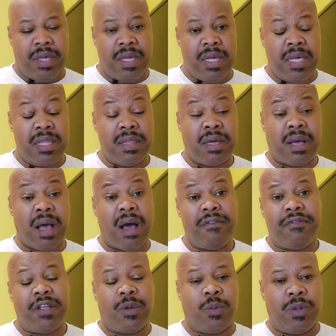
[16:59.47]
in the
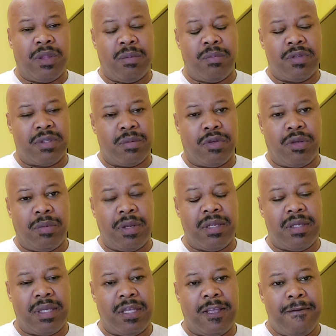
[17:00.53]
conflict with the Muslim
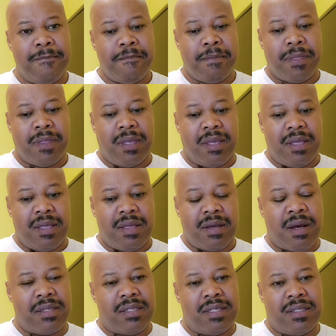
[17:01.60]
community,
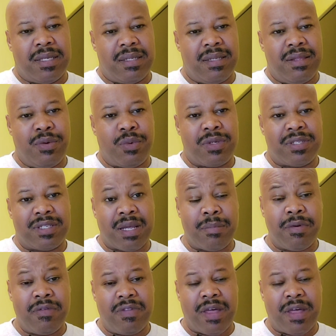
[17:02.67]
God says that there were some of